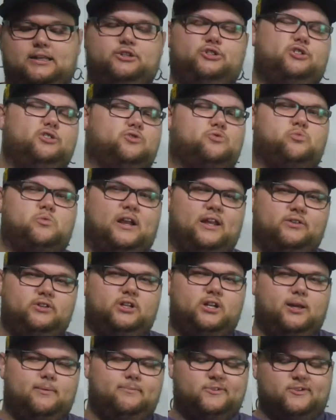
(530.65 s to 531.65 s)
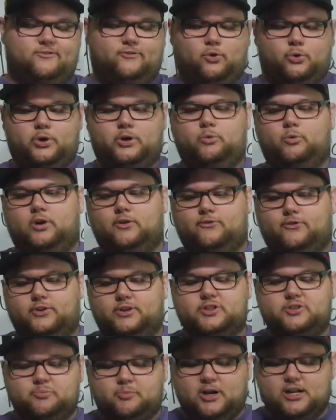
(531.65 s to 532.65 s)
It's just rounded up to 41 for
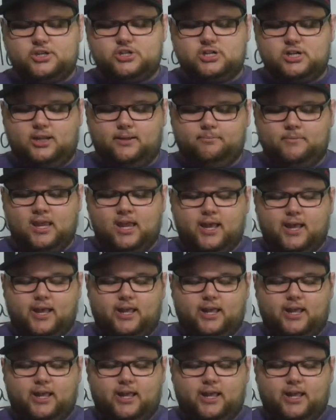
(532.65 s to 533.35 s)
the spreadsheet.